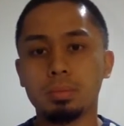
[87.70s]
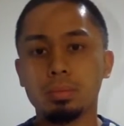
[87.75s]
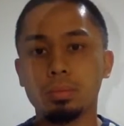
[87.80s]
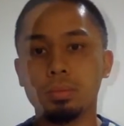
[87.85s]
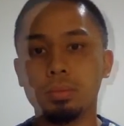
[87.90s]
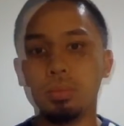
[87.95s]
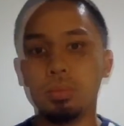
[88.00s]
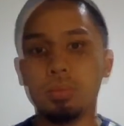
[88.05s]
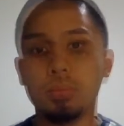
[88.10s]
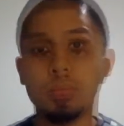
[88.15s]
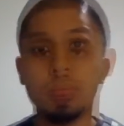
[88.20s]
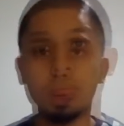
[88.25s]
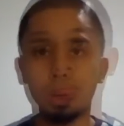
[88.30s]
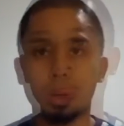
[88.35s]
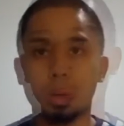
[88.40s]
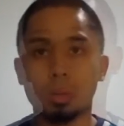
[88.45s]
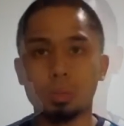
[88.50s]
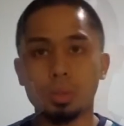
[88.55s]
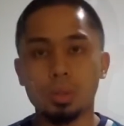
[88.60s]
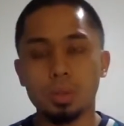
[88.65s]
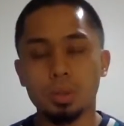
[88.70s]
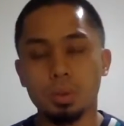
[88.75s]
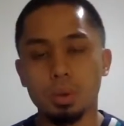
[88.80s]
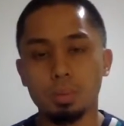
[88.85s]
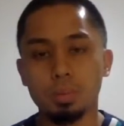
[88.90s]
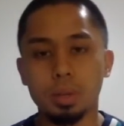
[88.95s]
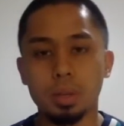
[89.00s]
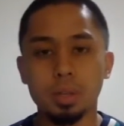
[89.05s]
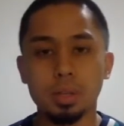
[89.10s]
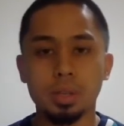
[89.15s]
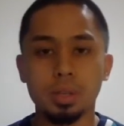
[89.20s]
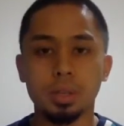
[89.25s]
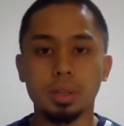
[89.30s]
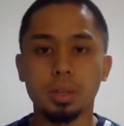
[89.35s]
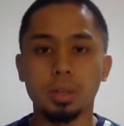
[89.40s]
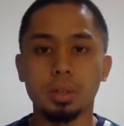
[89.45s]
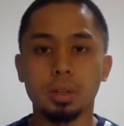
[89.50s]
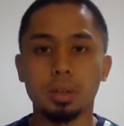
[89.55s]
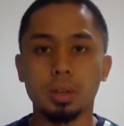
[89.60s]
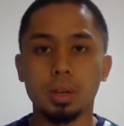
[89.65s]
So when it comes to replacing
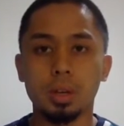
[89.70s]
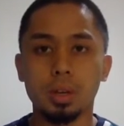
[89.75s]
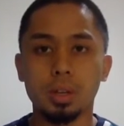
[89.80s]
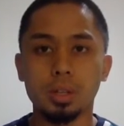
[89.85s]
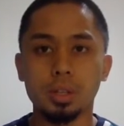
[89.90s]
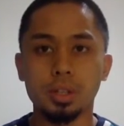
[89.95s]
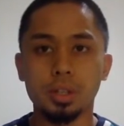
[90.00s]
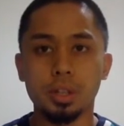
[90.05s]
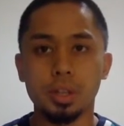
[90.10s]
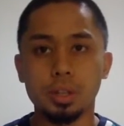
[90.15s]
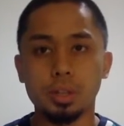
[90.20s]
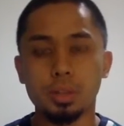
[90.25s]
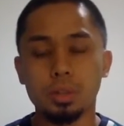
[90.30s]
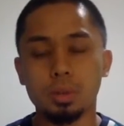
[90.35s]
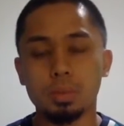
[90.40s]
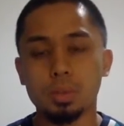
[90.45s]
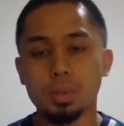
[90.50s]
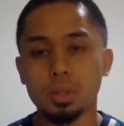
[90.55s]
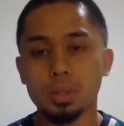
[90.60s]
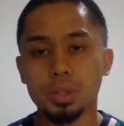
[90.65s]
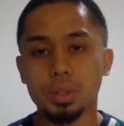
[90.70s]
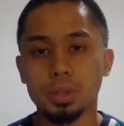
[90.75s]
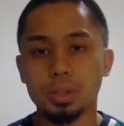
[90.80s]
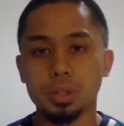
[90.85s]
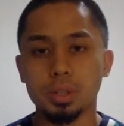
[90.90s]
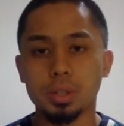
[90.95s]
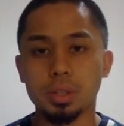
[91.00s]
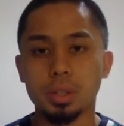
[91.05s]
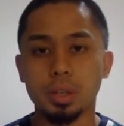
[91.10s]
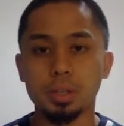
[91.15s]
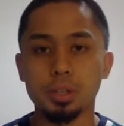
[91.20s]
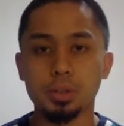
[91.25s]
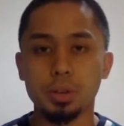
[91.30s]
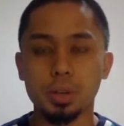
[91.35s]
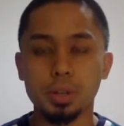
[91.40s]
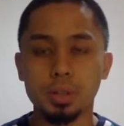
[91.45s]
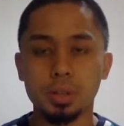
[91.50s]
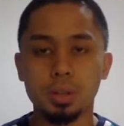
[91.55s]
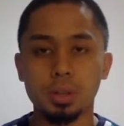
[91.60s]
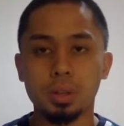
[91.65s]
a chest tube insertion site
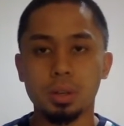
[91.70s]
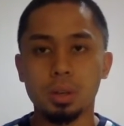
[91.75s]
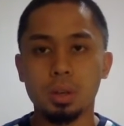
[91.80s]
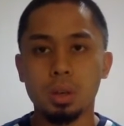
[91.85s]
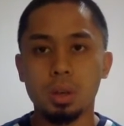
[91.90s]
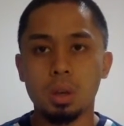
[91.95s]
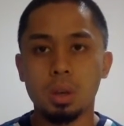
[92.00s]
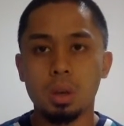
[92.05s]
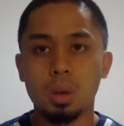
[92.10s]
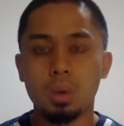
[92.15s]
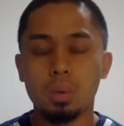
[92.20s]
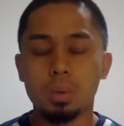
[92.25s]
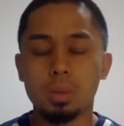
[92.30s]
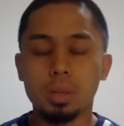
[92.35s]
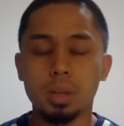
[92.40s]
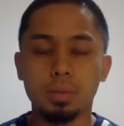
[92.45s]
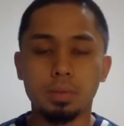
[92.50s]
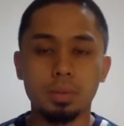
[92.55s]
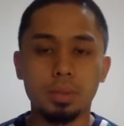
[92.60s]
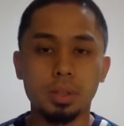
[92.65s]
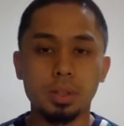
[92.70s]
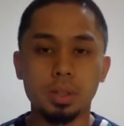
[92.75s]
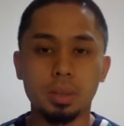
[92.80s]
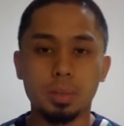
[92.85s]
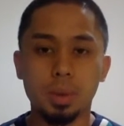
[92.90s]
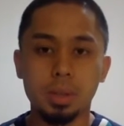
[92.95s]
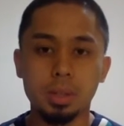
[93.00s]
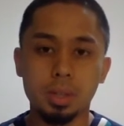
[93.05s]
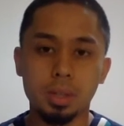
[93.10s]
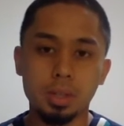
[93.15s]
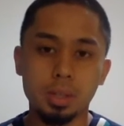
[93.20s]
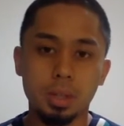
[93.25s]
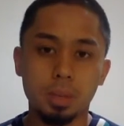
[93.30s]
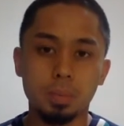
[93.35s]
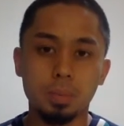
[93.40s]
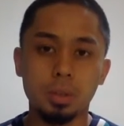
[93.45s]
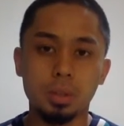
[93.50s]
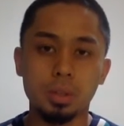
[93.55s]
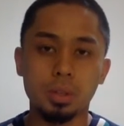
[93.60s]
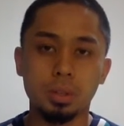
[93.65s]
dressing, we definitely need some
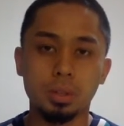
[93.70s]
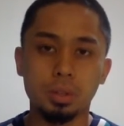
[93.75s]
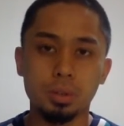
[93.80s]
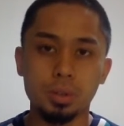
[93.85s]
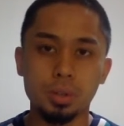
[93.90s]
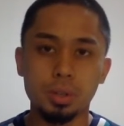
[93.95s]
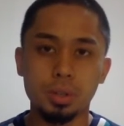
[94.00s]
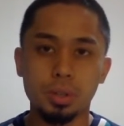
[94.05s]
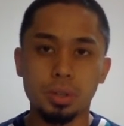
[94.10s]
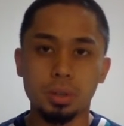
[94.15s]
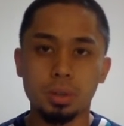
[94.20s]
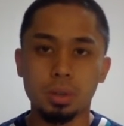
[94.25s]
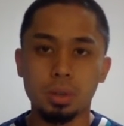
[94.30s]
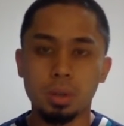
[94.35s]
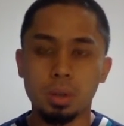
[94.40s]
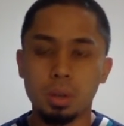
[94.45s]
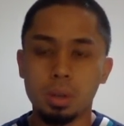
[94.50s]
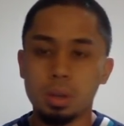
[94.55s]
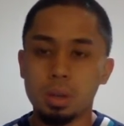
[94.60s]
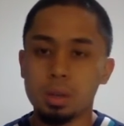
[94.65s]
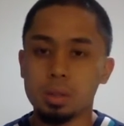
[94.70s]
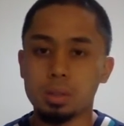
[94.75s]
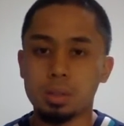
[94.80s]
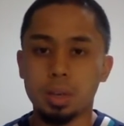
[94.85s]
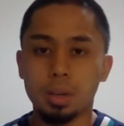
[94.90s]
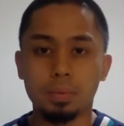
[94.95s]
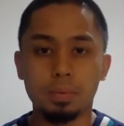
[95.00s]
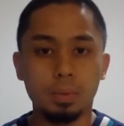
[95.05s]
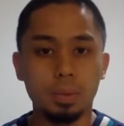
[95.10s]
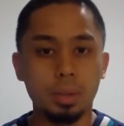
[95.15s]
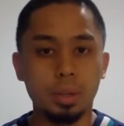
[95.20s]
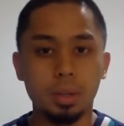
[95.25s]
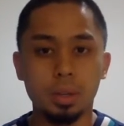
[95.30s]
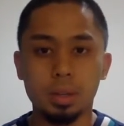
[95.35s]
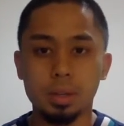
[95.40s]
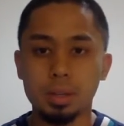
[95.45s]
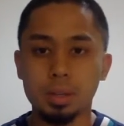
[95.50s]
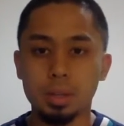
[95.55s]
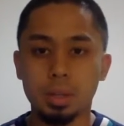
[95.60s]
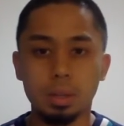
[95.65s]
antiseptic solution, definitely a
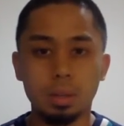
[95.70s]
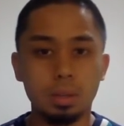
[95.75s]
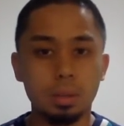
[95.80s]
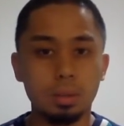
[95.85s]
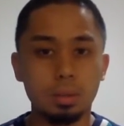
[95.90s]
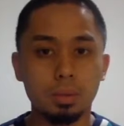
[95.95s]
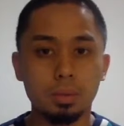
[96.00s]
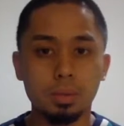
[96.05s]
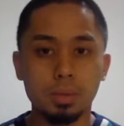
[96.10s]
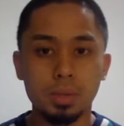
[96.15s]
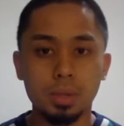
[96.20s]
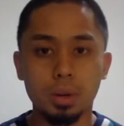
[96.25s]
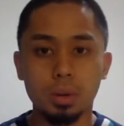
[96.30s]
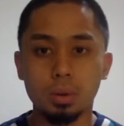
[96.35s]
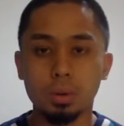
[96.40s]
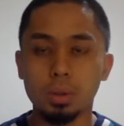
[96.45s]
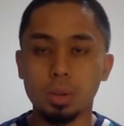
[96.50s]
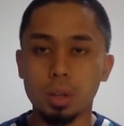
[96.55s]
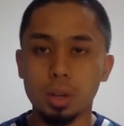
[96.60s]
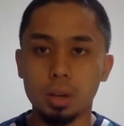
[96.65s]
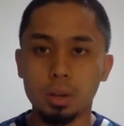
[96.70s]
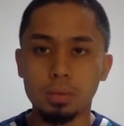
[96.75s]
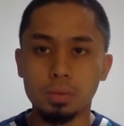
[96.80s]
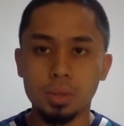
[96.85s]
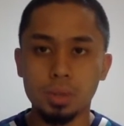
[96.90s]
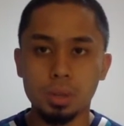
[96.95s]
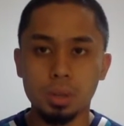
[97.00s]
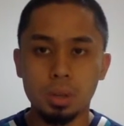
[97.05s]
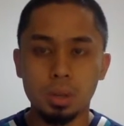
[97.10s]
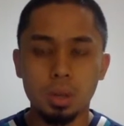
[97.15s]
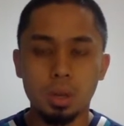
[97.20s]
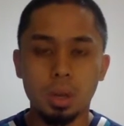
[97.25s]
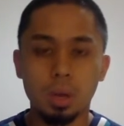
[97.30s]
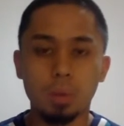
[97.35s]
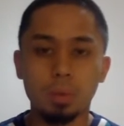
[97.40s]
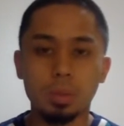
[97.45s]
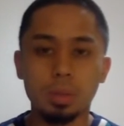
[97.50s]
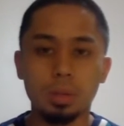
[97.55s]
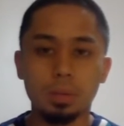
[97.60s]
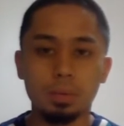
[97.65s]
set of sterile gloves, and
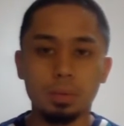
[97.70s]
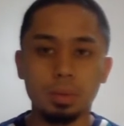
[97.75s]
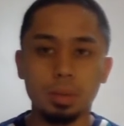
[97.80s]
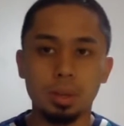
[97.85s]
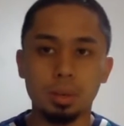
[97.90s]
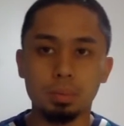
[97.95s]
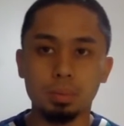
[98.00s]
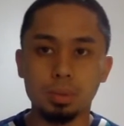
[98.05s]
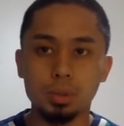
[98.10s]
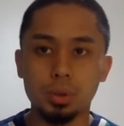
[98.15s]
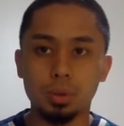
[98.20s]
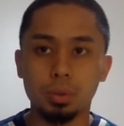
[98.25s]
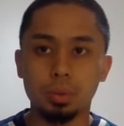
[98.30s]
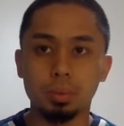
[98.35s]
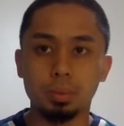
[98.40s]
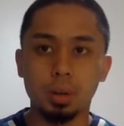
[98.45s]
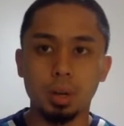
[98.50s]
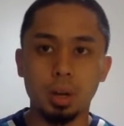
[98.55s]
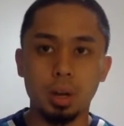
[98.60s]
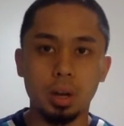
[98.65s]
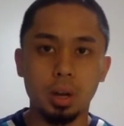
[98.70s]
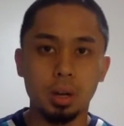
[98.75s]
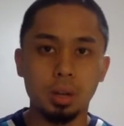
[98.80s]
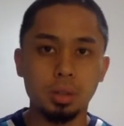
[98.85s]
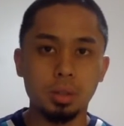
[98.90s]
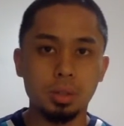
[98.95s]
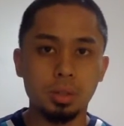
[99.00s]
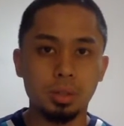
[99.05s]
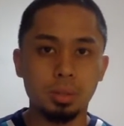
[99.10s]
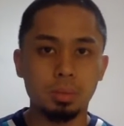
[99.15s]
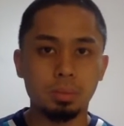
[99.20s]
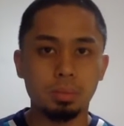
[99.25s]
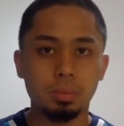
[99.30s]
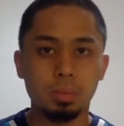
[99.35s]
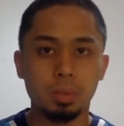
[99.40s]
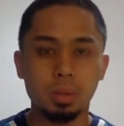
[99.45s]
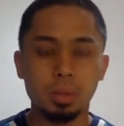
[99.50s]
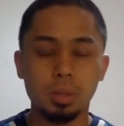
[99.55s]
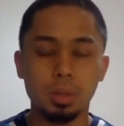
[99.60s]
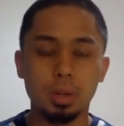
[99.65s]
we definitely need petroleum gauze,
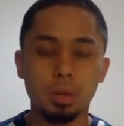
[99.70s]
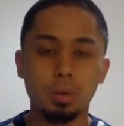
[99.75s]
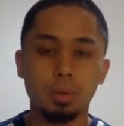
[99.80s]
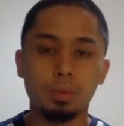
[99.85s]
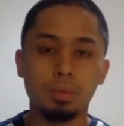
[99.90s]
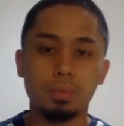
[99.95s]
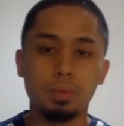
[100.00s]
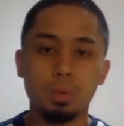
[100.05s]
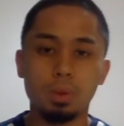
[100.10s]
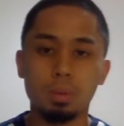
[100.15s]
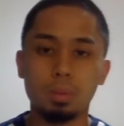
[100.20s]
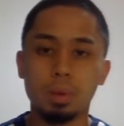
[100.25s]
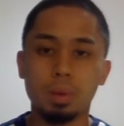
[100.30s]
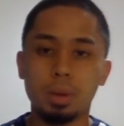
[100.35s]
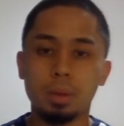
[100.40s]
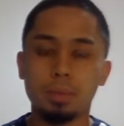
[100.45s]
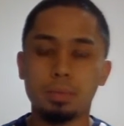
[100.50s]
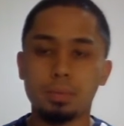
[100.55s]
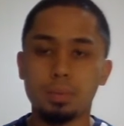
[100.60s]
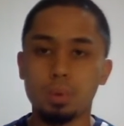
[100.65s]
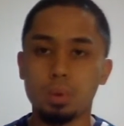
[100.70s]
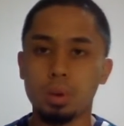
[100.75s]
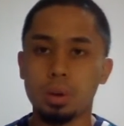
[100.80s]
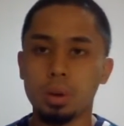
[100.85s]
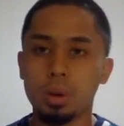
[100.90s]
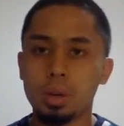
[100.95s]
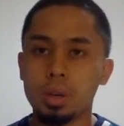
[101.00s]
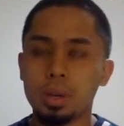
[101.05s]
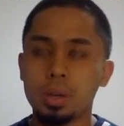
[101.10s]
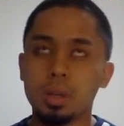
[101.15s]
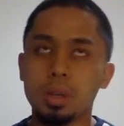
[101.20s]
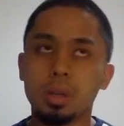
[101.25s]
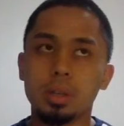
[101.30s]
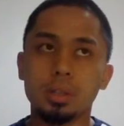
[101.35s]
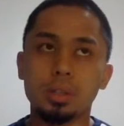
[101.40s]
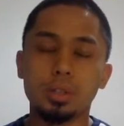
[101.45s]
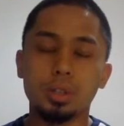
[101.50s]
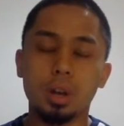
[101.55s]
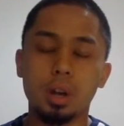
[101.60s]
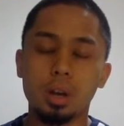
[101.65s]
a sterile
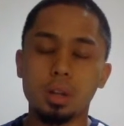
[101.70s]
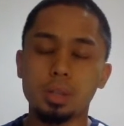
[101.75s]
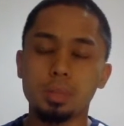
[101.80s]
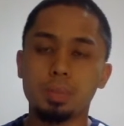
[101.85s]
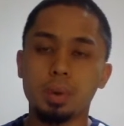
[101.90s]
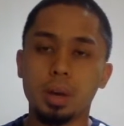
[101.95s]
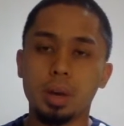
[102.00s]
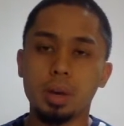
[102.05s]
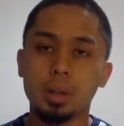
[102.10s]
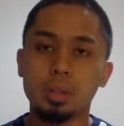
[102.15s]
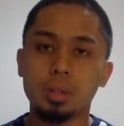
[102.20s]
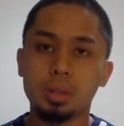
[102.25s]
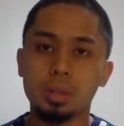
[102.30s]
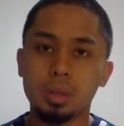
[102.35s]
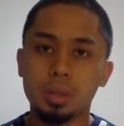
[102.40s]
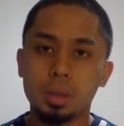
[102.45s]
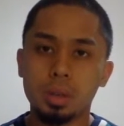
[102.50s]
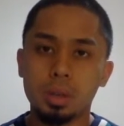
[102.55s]
4x4-inch gauze pads,